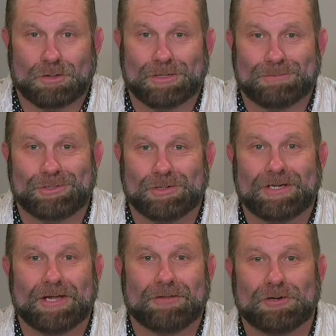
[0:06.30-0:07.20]
welcome to
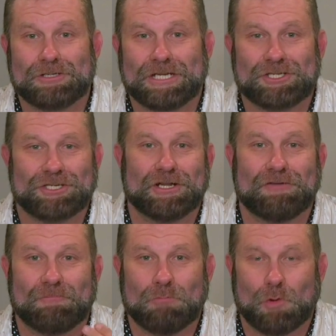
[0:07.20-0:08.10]
another edition
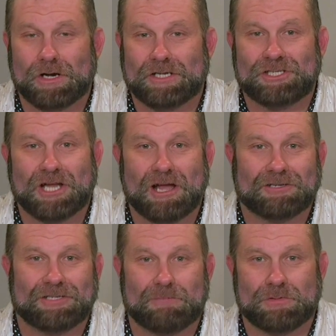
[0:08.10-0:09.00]
of Mortgage
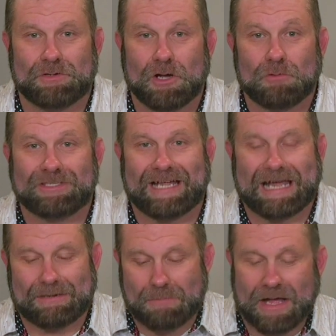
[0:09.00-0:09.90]
Talks. I'm your host,
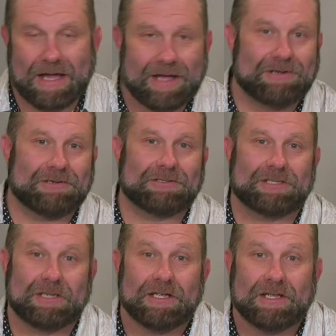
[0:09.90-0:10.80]
Adam
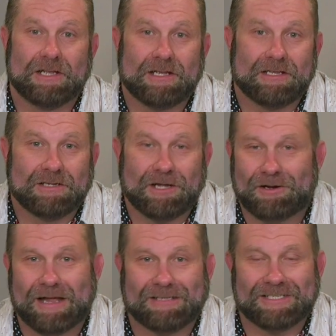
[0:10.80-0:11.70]
Hires. All right,